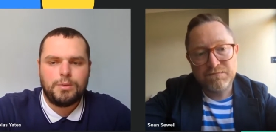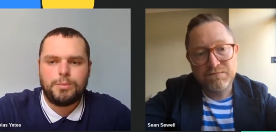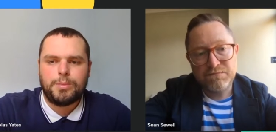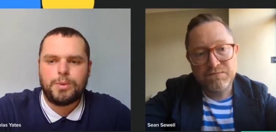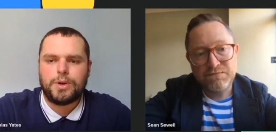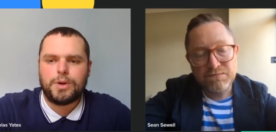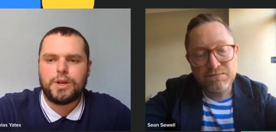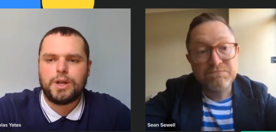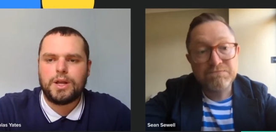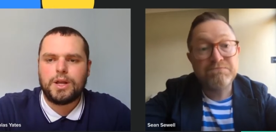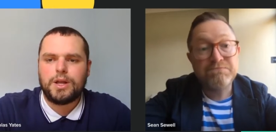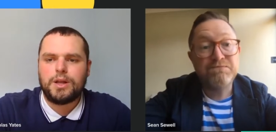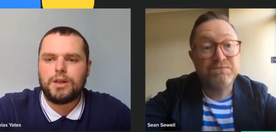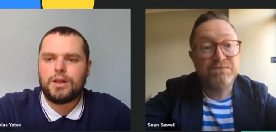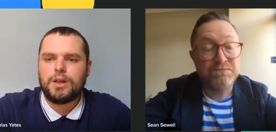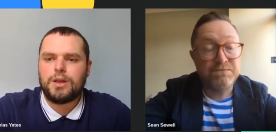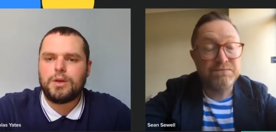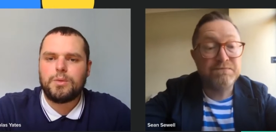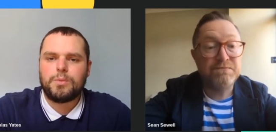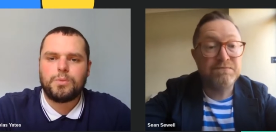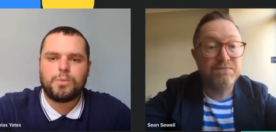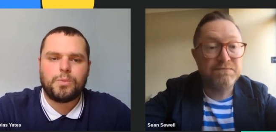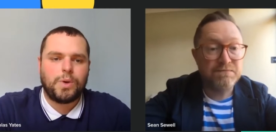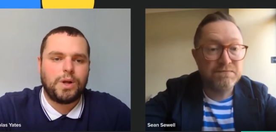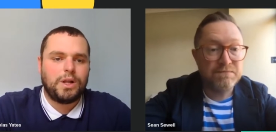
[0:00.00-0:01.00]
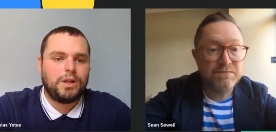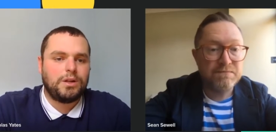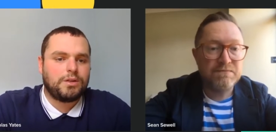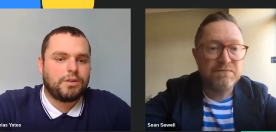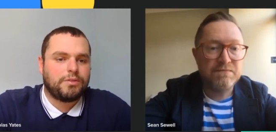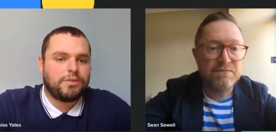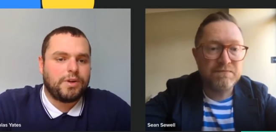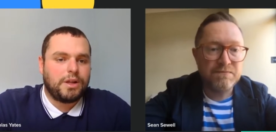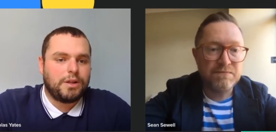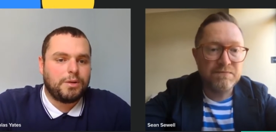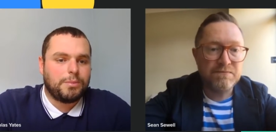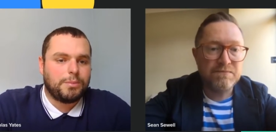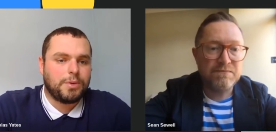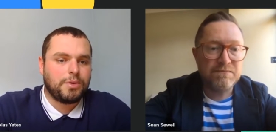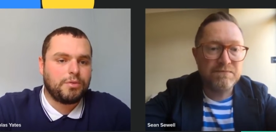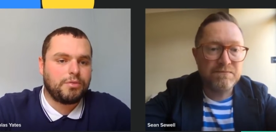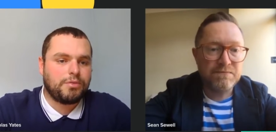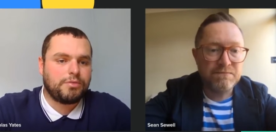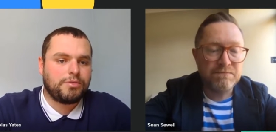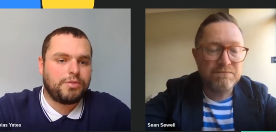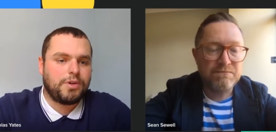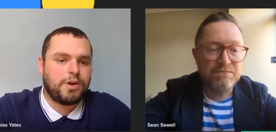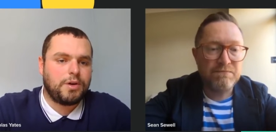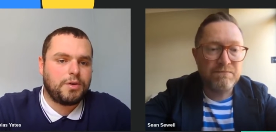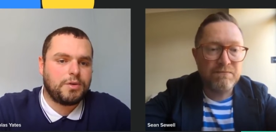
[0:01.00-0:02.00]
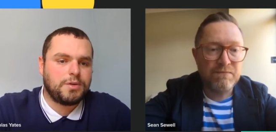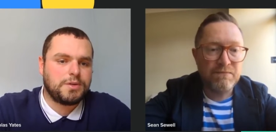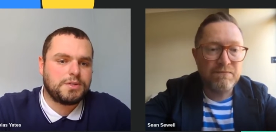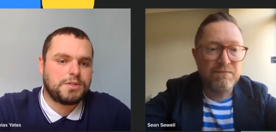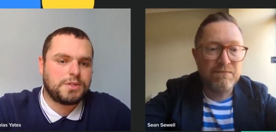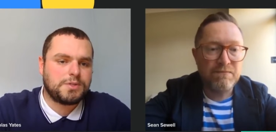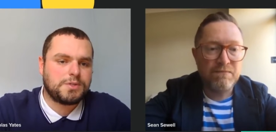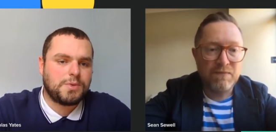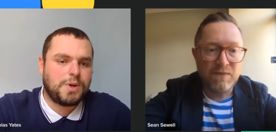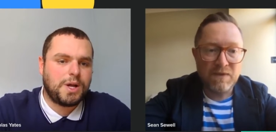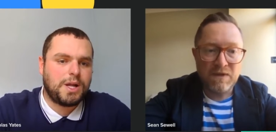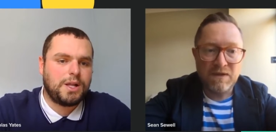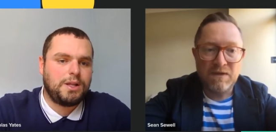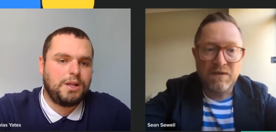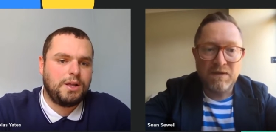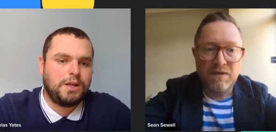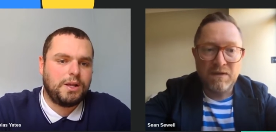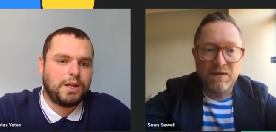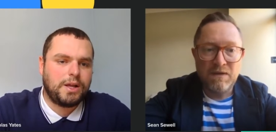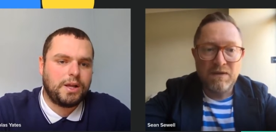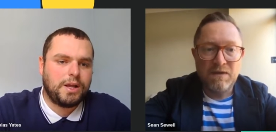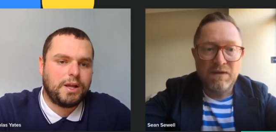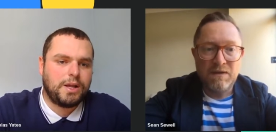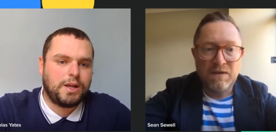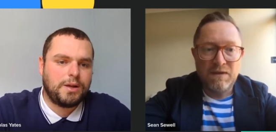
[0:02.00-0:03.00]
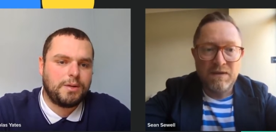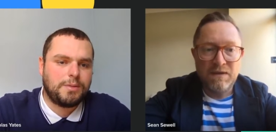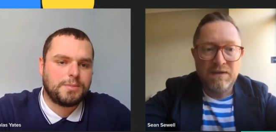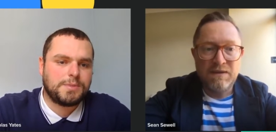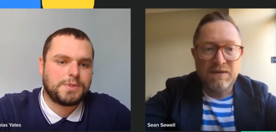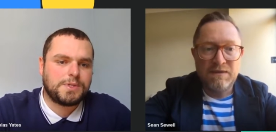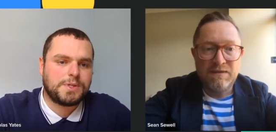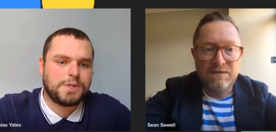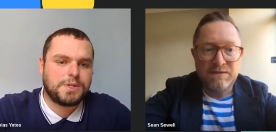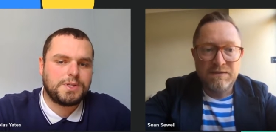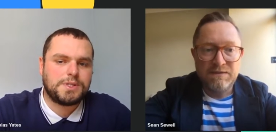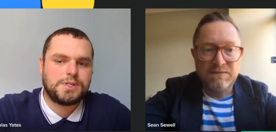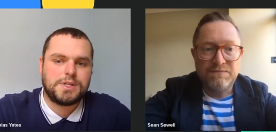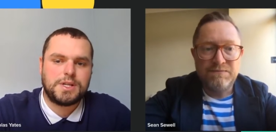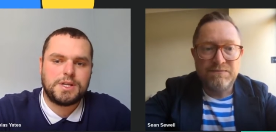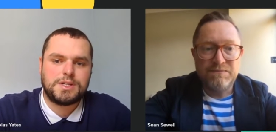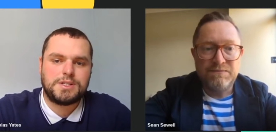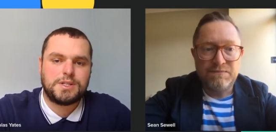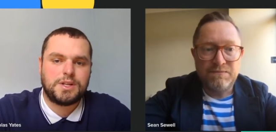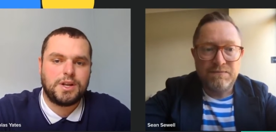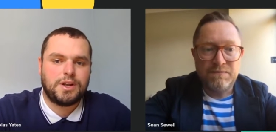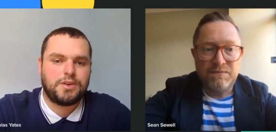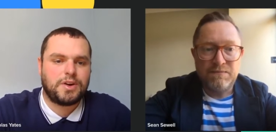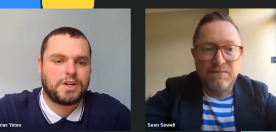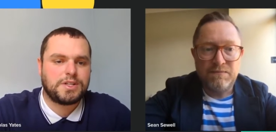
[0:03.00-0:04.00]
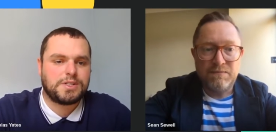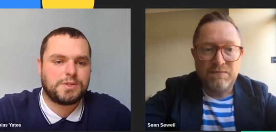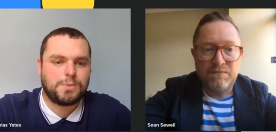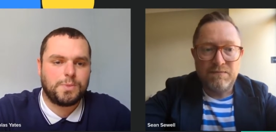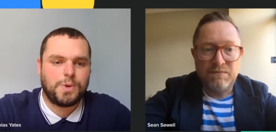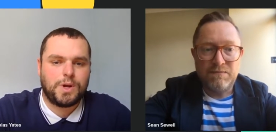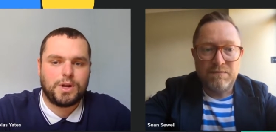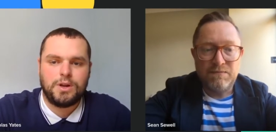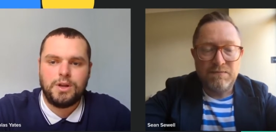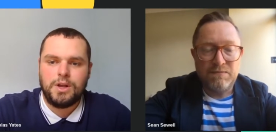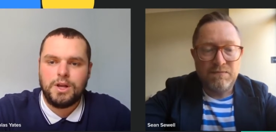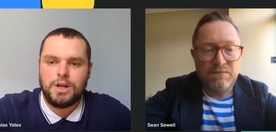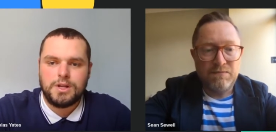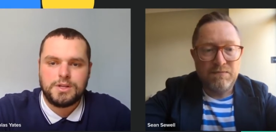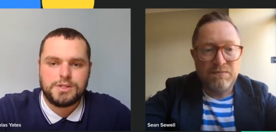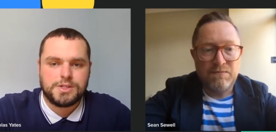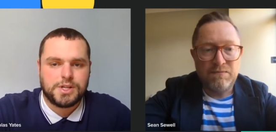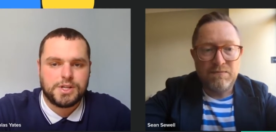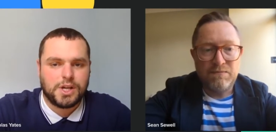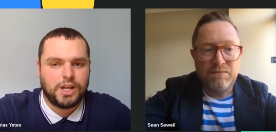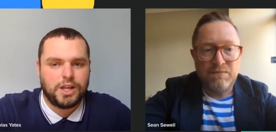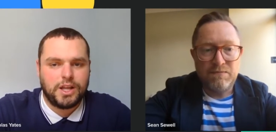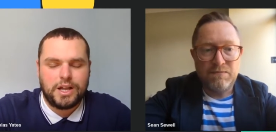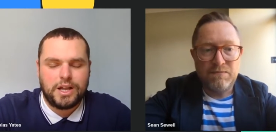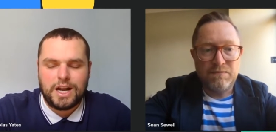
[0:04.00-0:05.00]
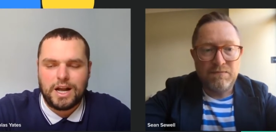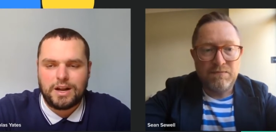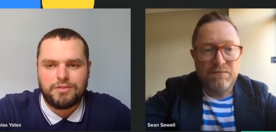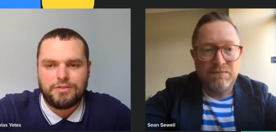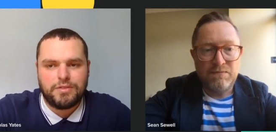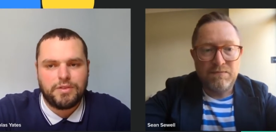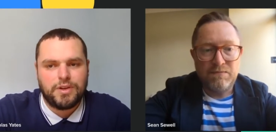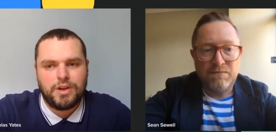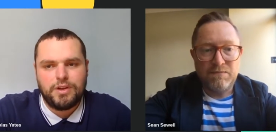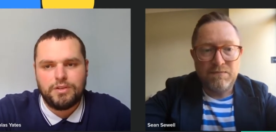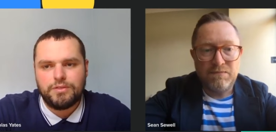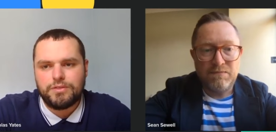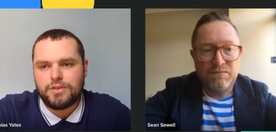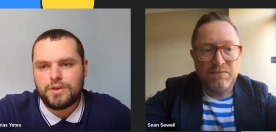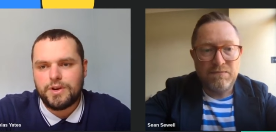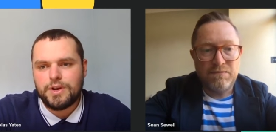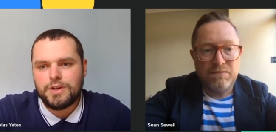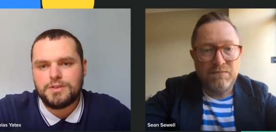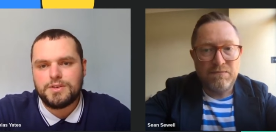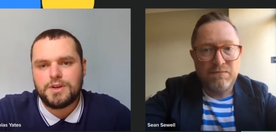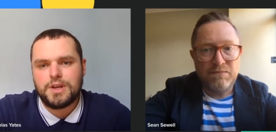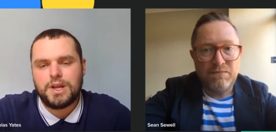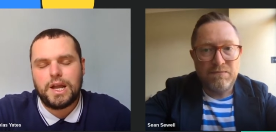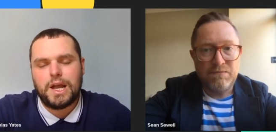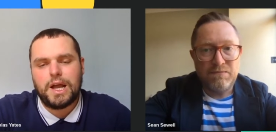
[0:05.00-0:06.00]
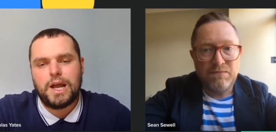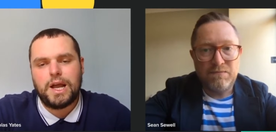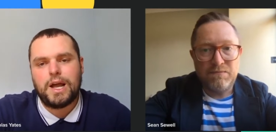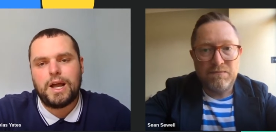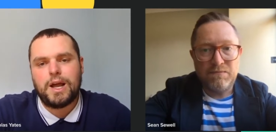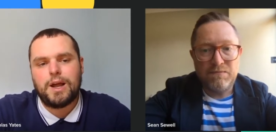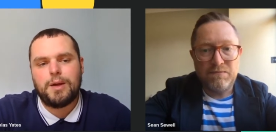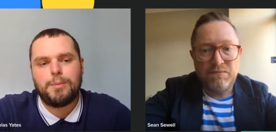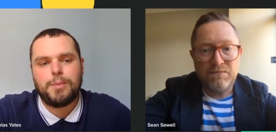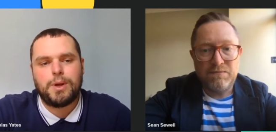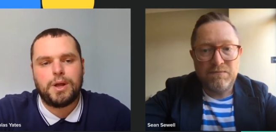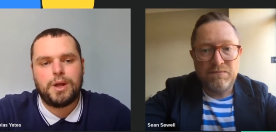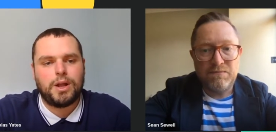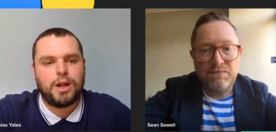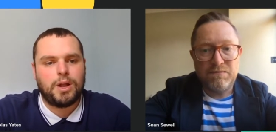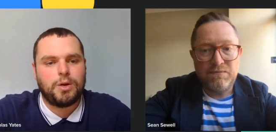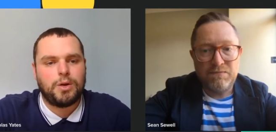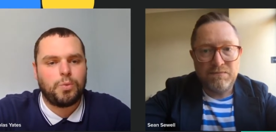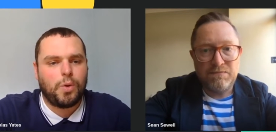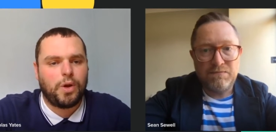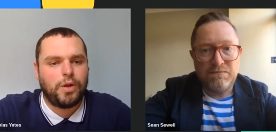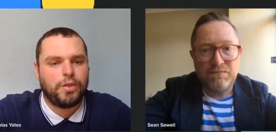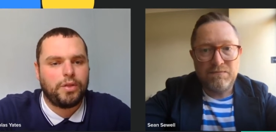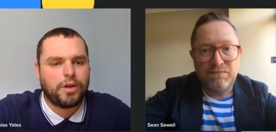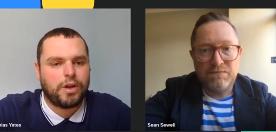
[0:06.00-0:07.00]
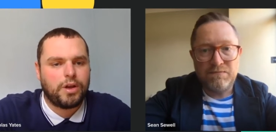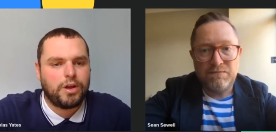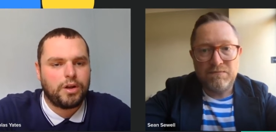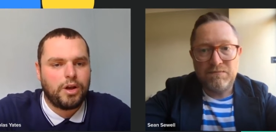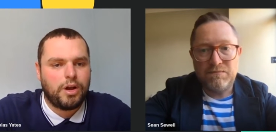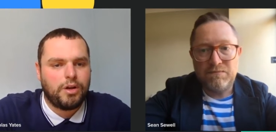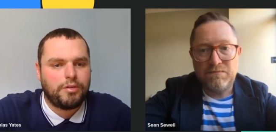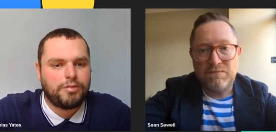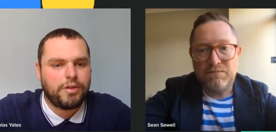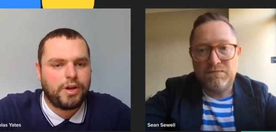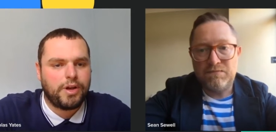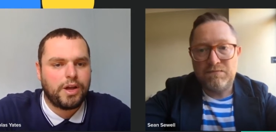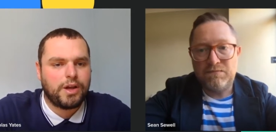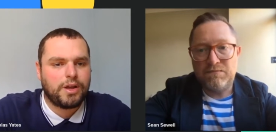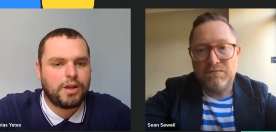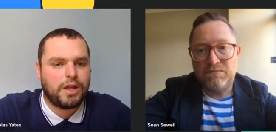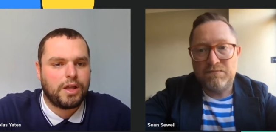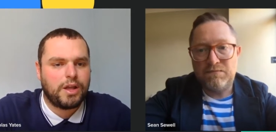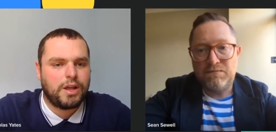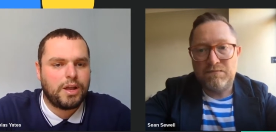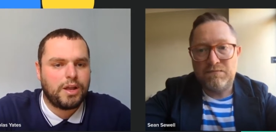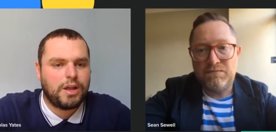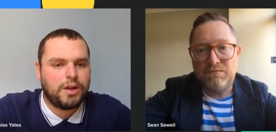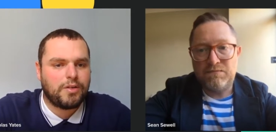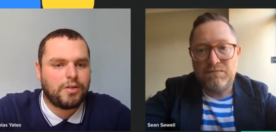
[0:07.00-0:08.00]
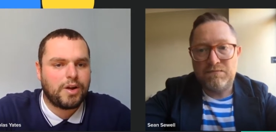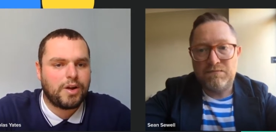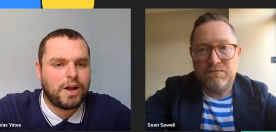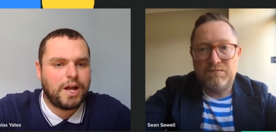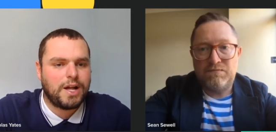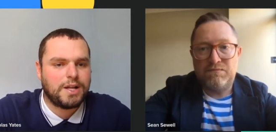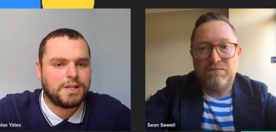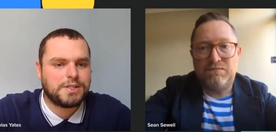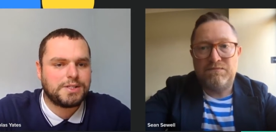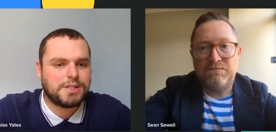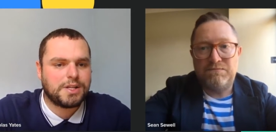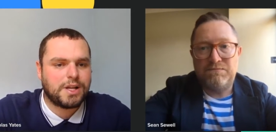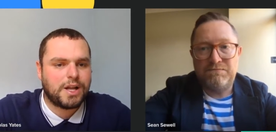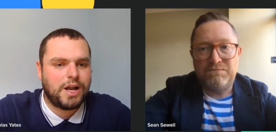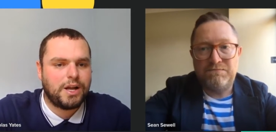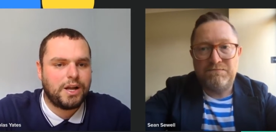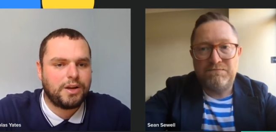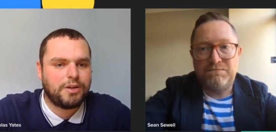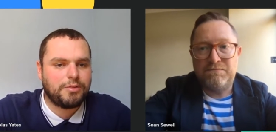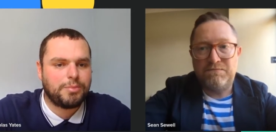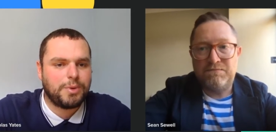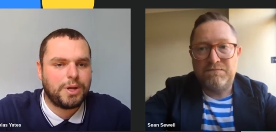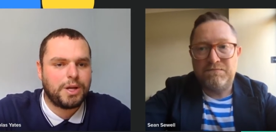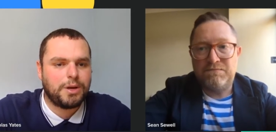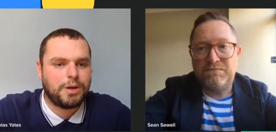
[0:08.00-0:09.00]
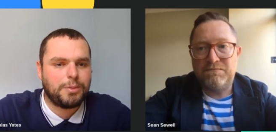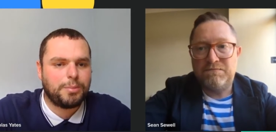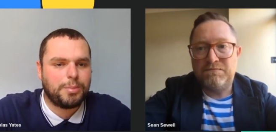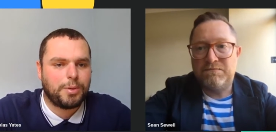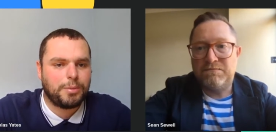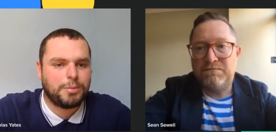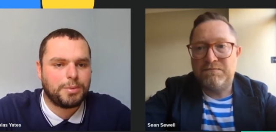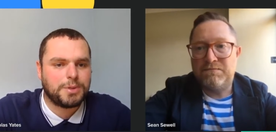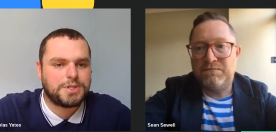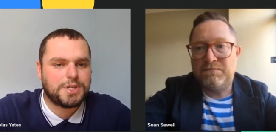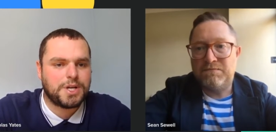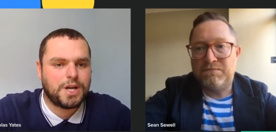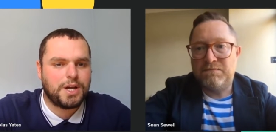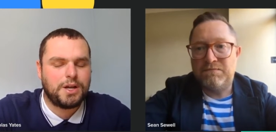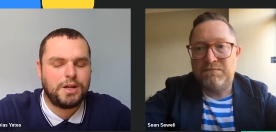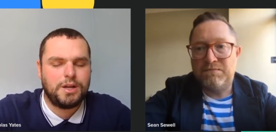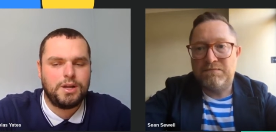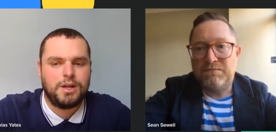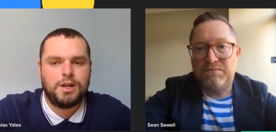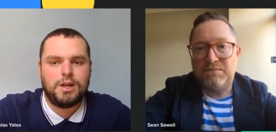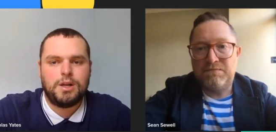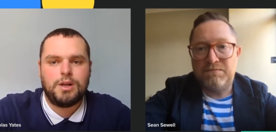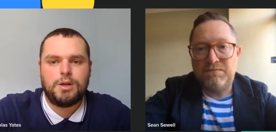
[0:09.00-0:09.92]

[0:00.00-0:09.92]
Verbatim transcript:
Speaker 1: but it, it will develop moving forwards as well. Um, so it's it's an interesting one. Certainly an advocate for it um, and, and, what they can offer in, in, regards to kind of being a publisher.